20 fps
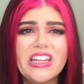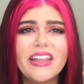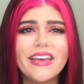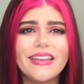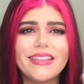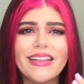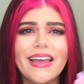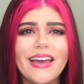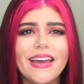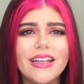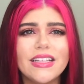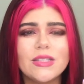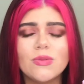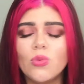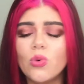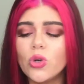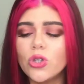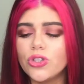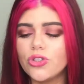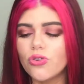like that. It's
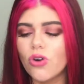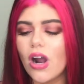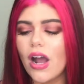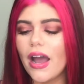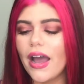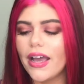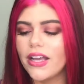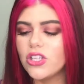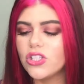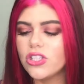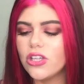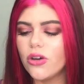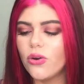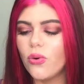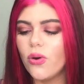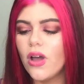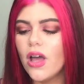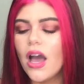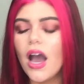more dry. So